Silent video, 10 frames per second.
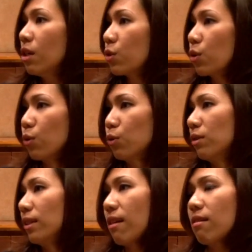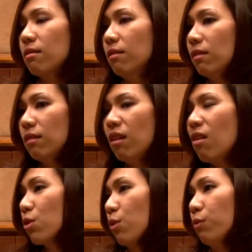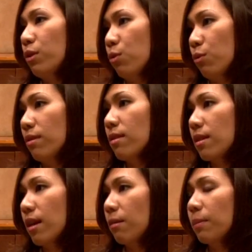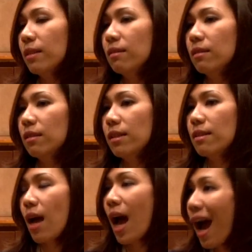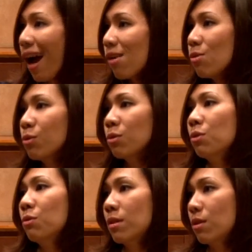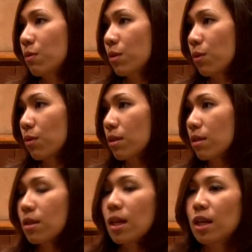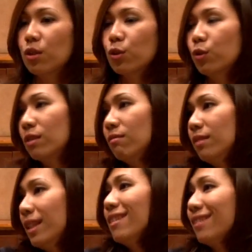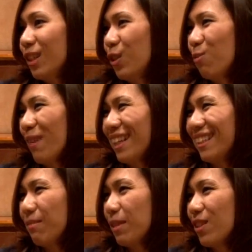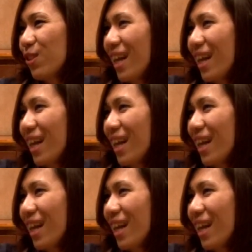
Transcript: So there are lots of resources there, but is how to use these resources to dig the gold mine, because you